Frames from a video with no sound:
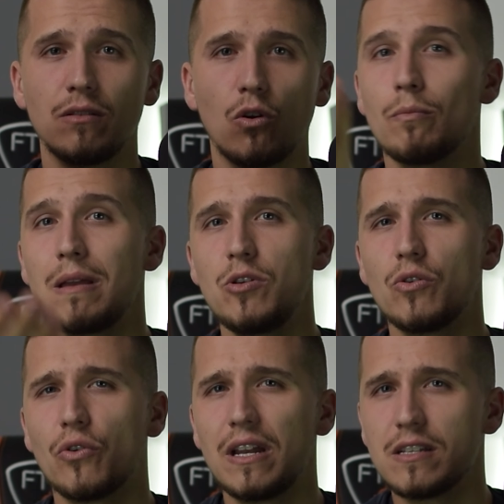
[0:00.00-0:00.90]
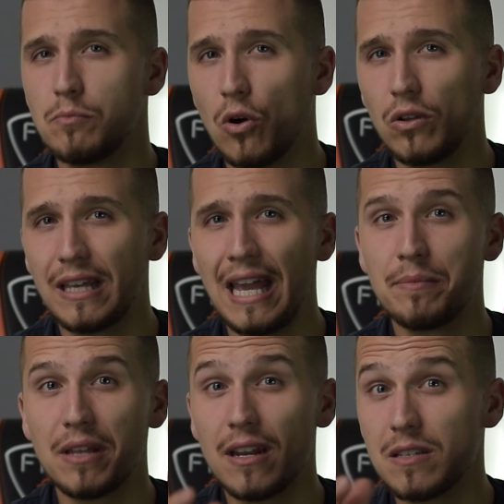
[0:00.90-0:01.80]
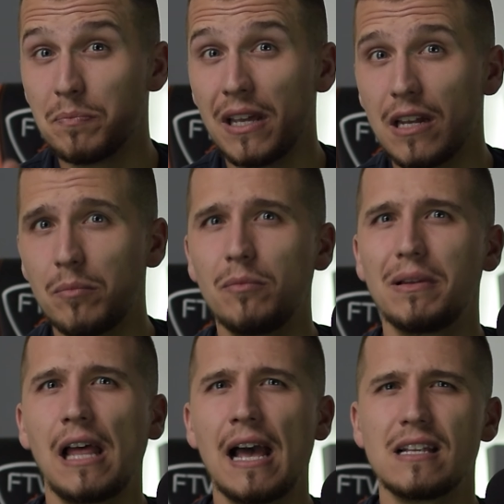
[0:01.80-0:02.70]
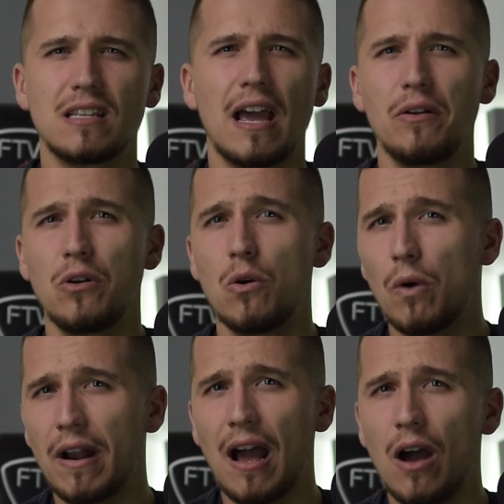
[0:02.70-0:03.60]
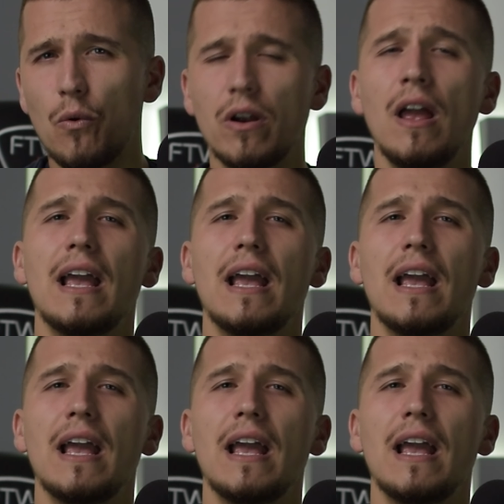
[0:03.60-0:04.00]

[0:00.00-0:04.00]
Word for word: or maybe you create a small game that is playable but lasts, I don't know, one hour,